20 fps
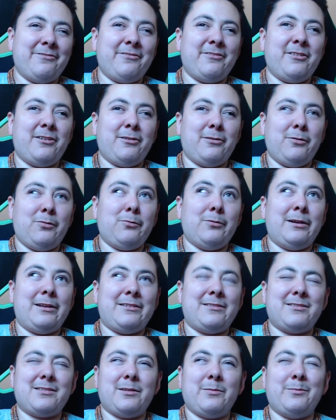know
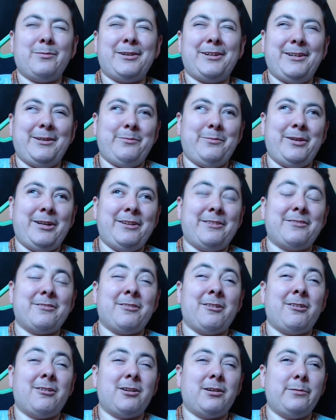when somebody means
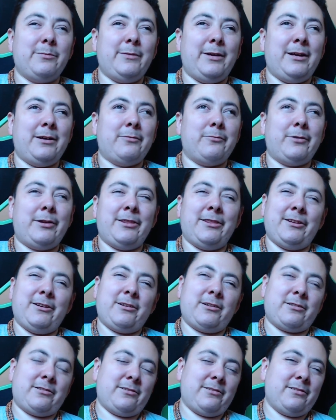harm and when
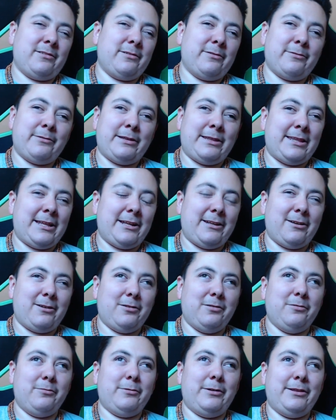they
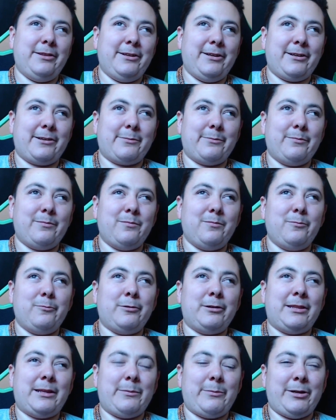don't, when
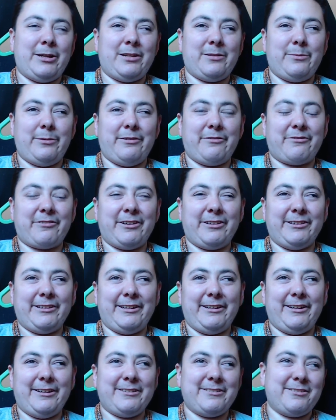they mean to be
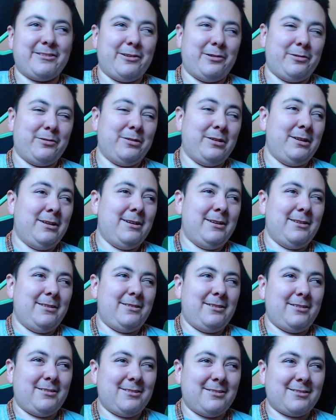friendly. And so
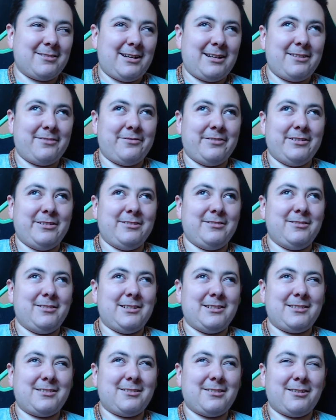this is kind of
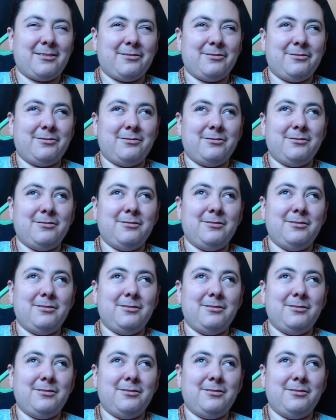a subtle